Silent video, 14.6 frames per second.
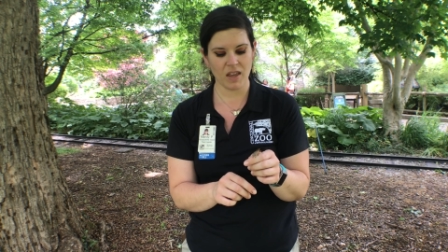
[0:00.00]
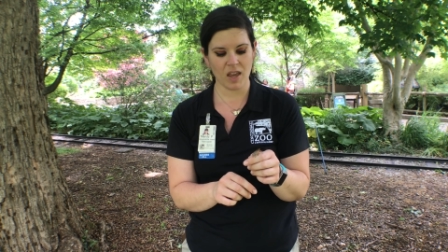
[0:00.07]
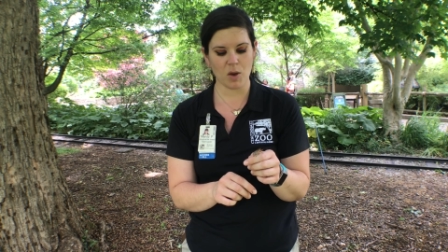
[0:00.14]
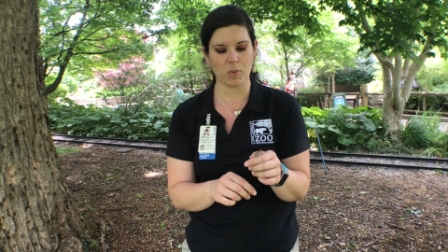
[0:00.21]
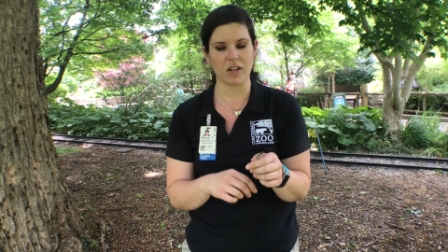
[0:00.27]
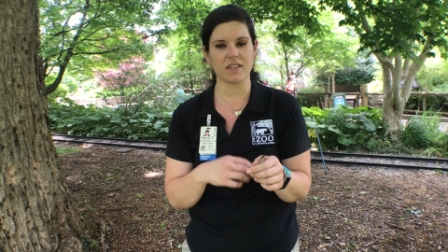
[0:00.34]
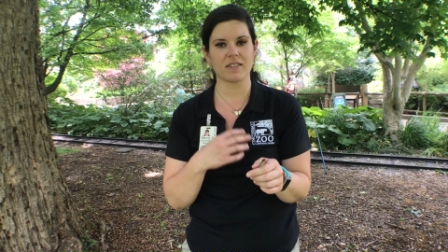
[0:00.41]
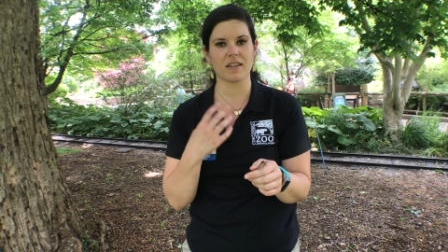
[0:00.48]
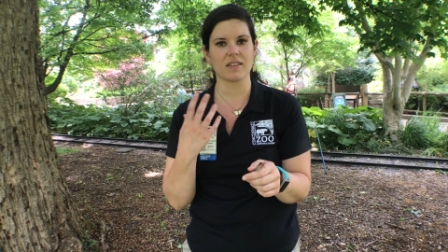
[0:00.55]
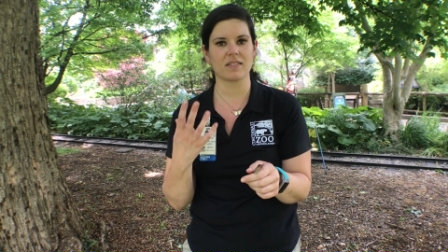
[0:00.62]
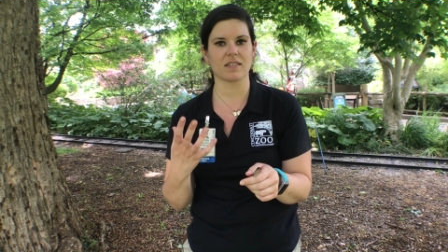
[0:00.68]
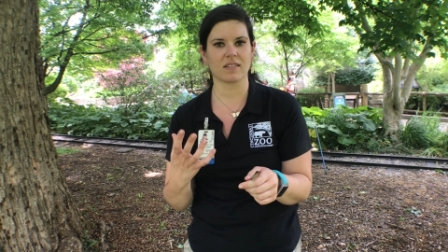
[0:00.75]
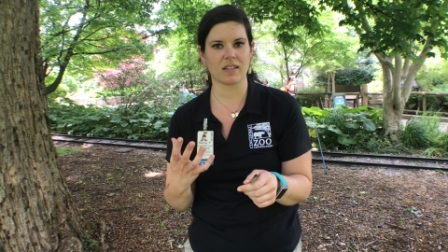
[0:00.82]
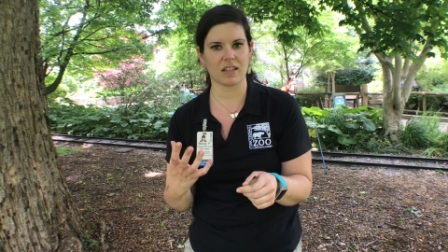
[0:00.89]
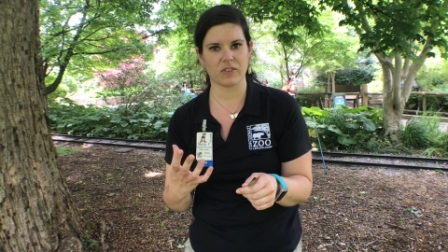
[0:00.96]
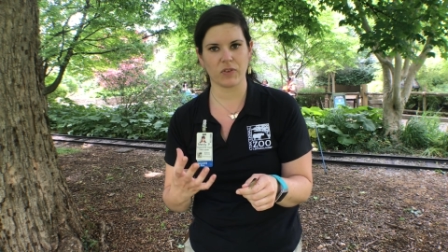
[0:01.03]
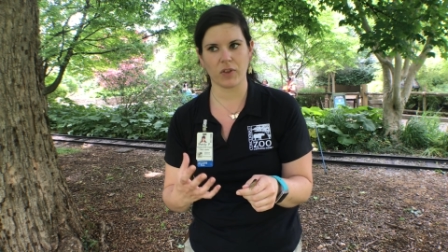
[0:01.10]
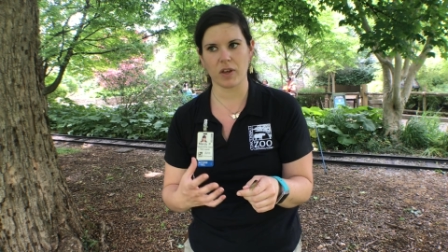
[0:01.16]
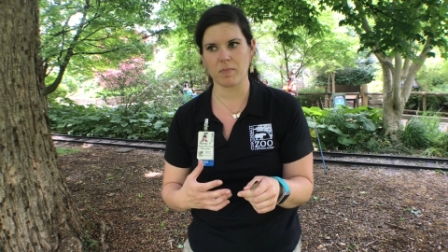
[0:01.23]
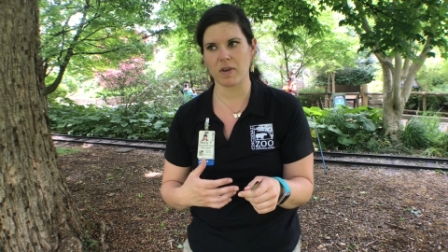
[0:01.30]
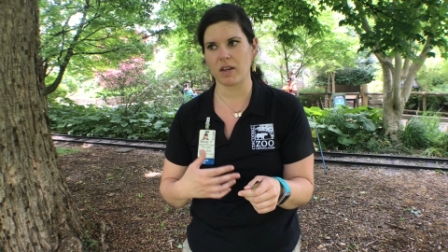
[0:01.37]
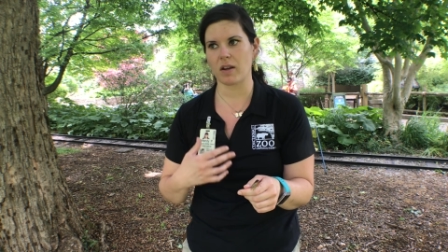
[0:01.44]
and when I say successful
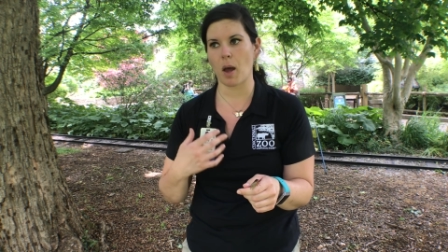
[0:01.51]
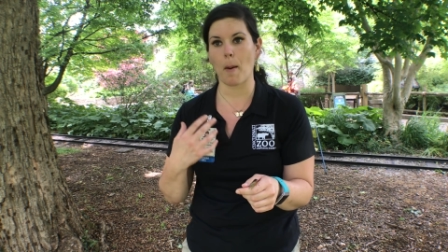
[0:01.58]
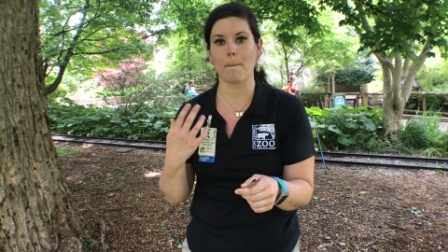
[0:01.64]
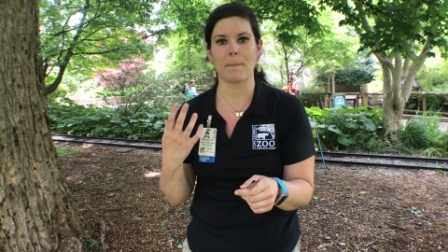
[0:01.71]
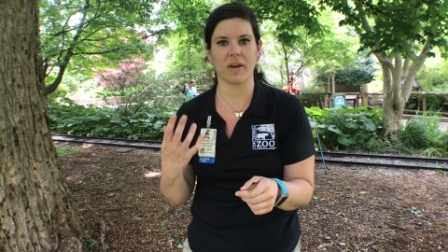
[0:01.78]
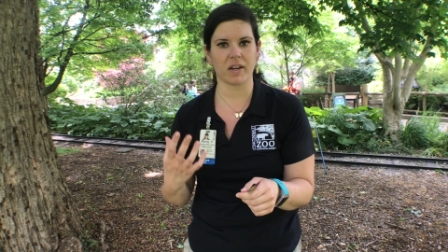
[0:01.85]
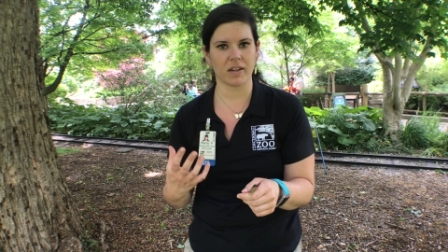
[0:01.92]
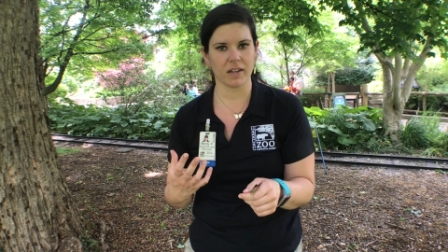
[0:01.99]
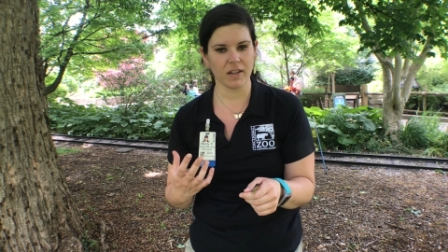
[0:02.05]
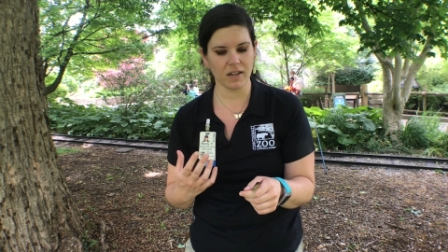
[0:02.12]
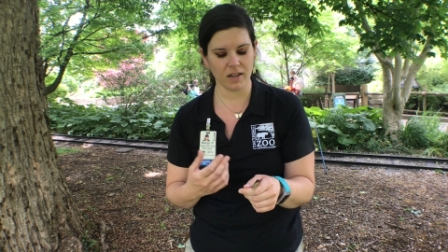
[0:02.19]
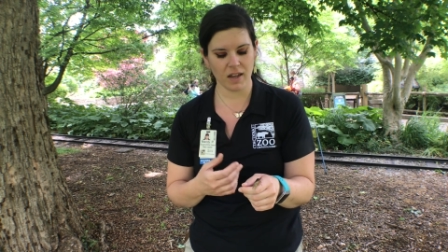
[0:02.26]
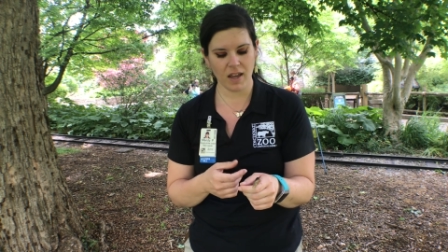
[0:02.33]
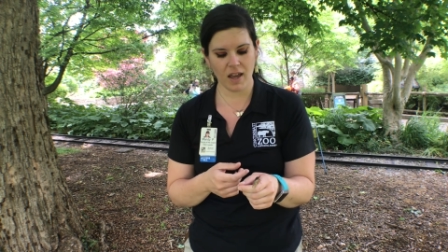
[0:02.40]
I mean abundant,